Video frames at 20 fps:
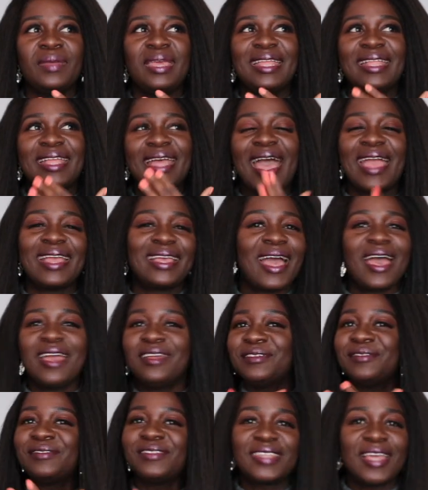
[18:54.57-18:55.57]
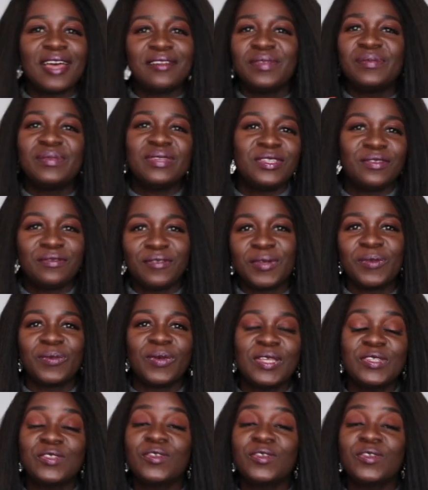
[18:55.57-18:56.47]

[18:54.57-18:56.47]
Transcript: I kind of style them in different ways,